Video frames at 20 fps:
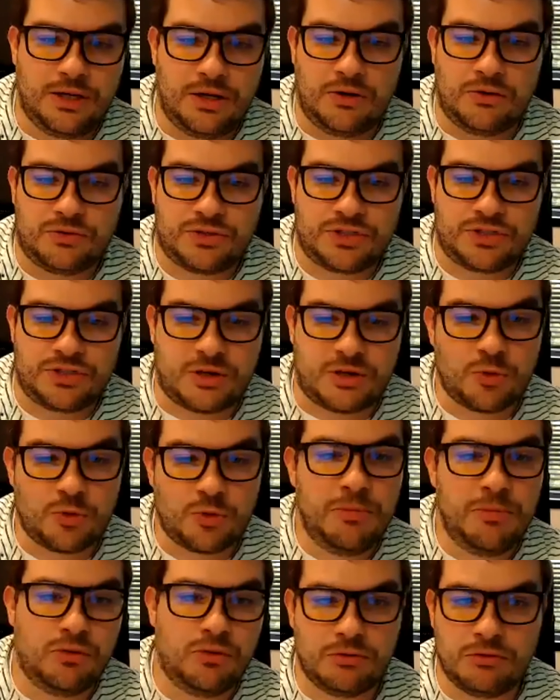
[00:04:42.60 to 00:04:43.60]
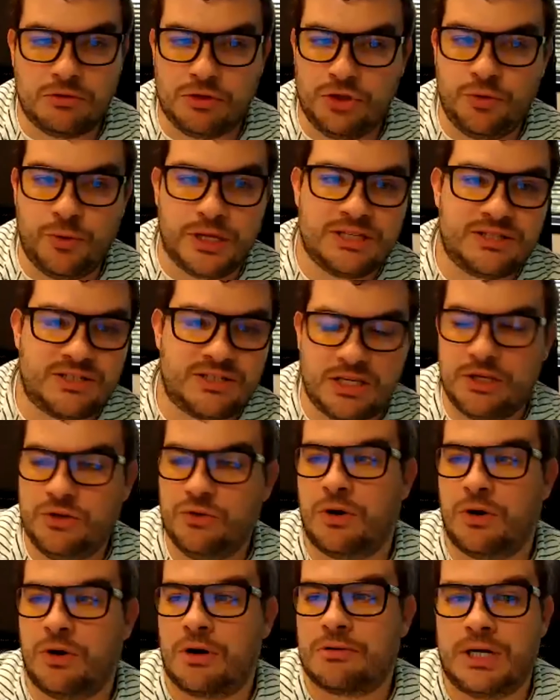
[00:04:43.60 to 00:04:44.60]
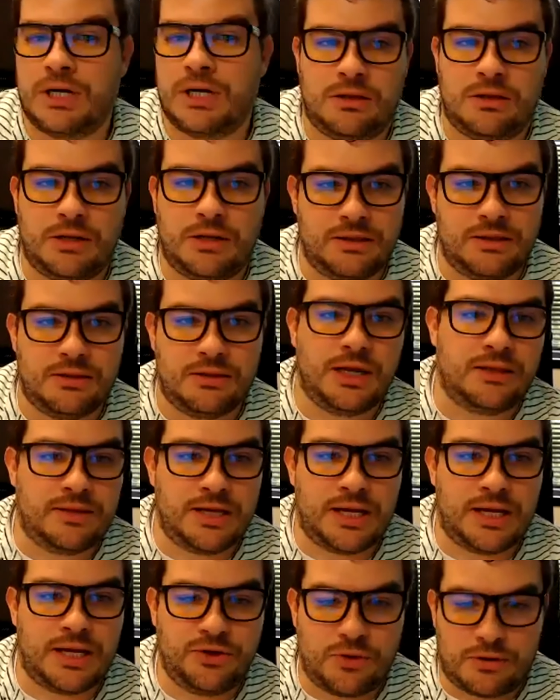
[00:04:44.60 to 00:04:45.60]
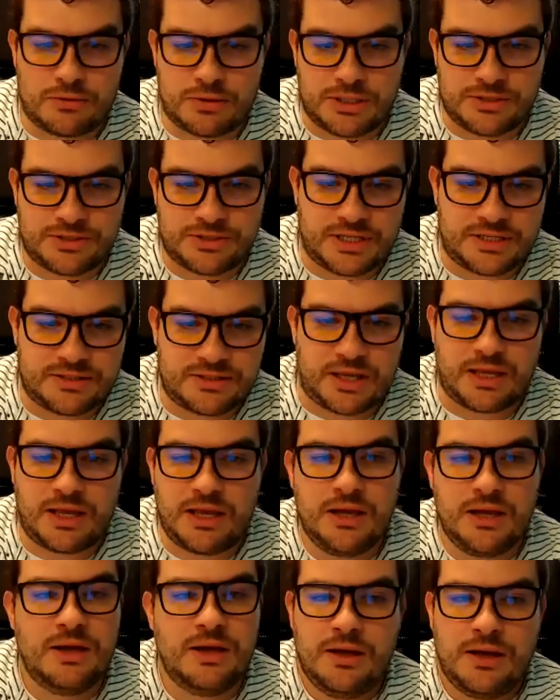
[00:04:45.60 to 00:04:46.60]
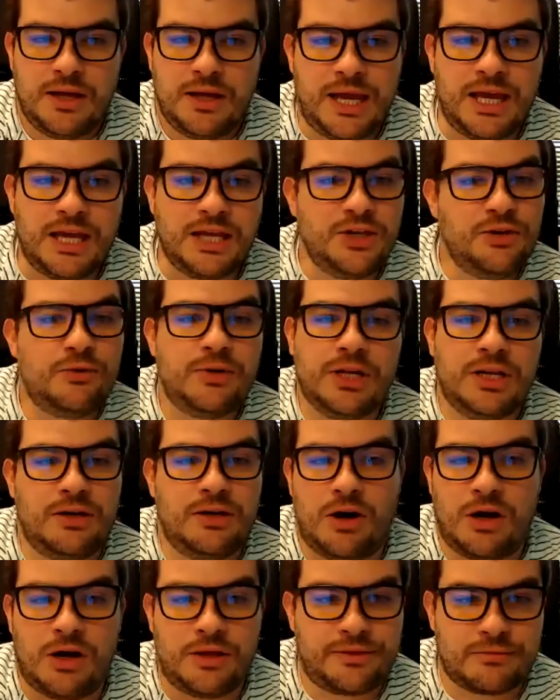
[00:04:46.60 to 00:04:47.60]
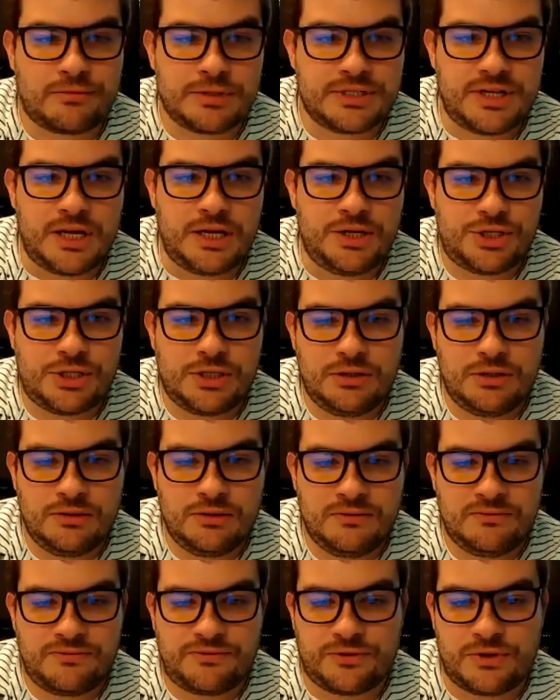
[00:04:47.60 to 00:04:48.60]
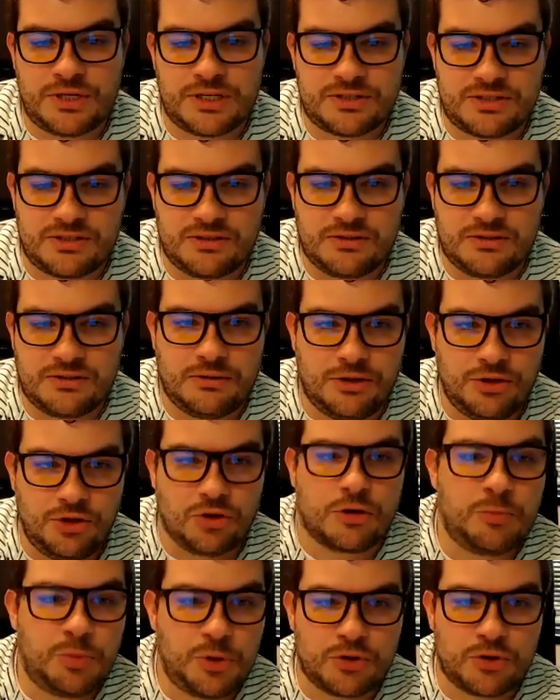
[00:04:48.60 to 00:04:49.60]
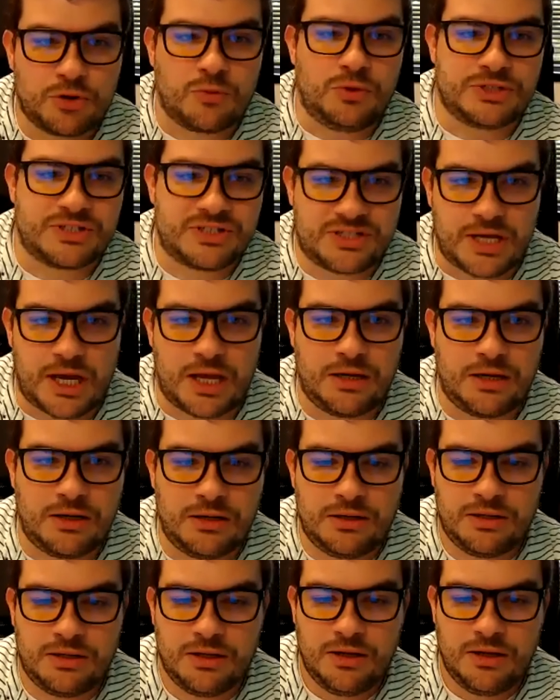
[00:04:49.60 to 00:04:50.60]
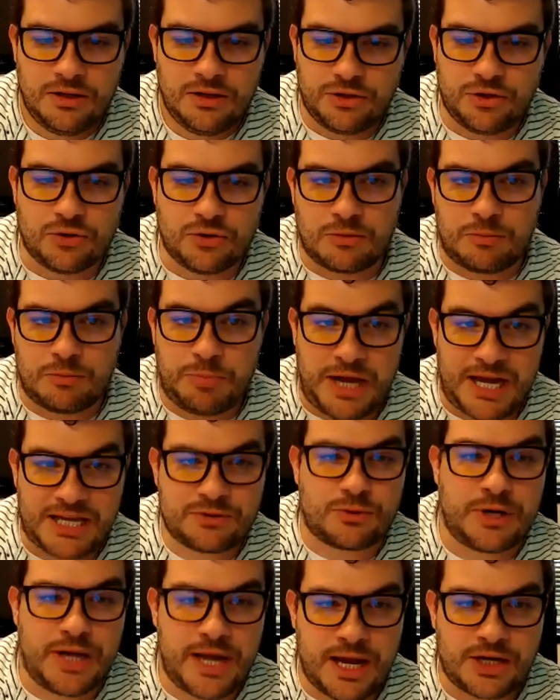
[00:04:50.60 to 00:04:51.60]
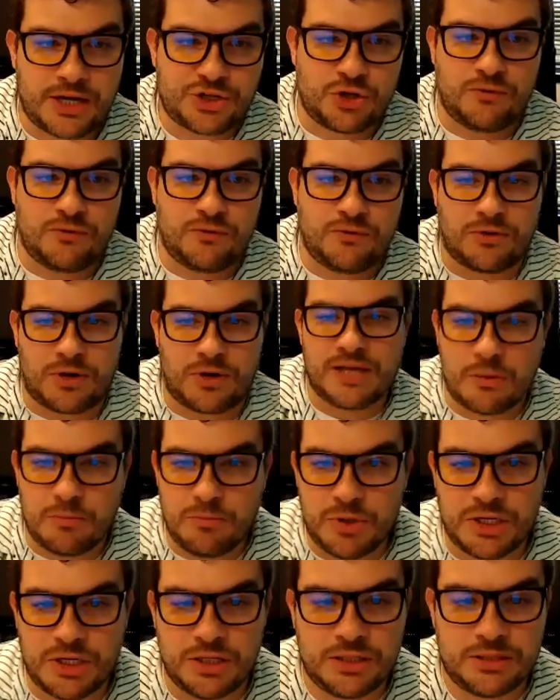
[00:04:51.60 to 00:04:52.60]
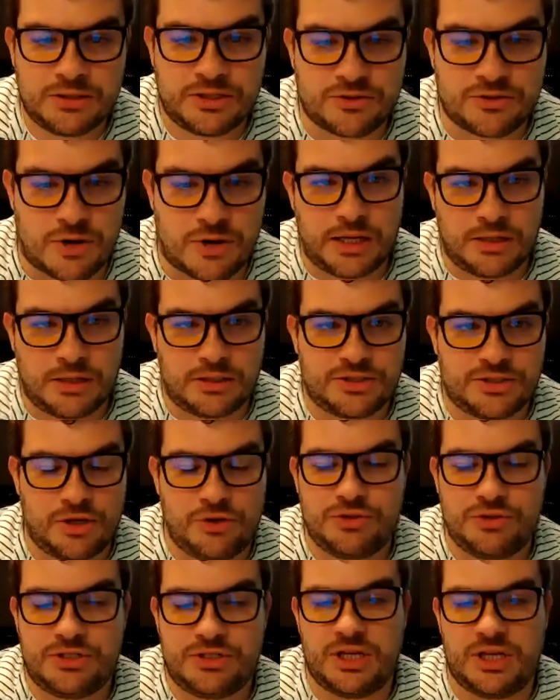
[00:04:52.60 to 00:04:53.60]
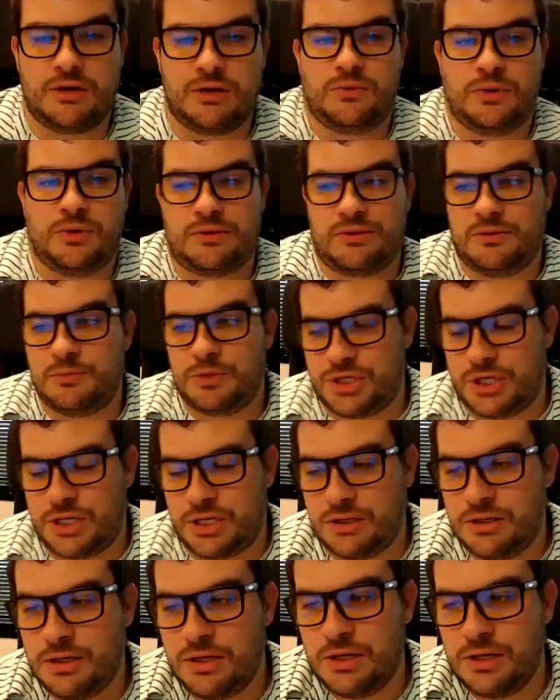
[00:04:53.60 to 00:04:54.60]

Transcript: some remote UNC URL and that URL says like, hey, you need authorization for this, your computer will send your password hash over SMB to try and associate with the machine,